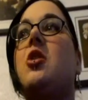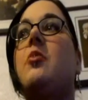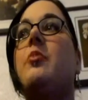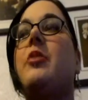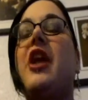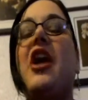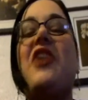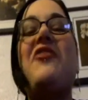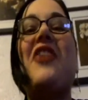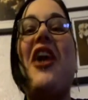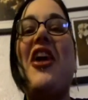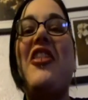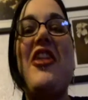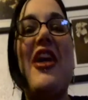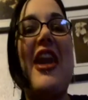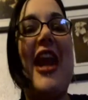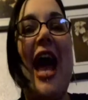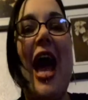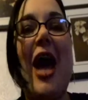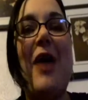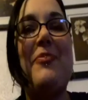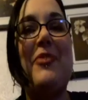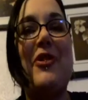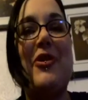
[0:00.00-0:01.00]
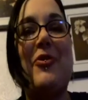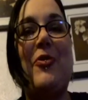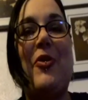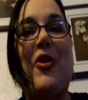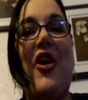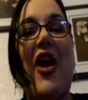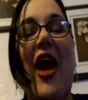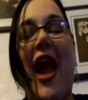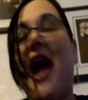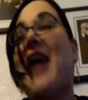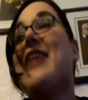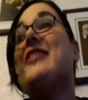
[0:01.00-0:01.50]
But I've had that happen
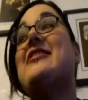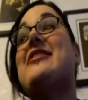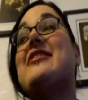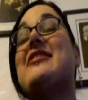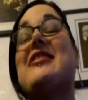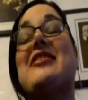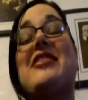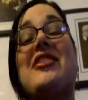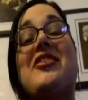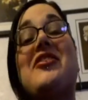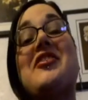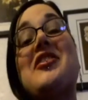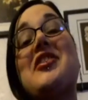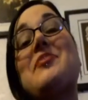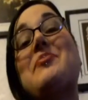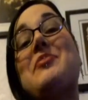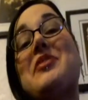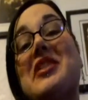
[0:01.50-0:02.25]
where I sincerely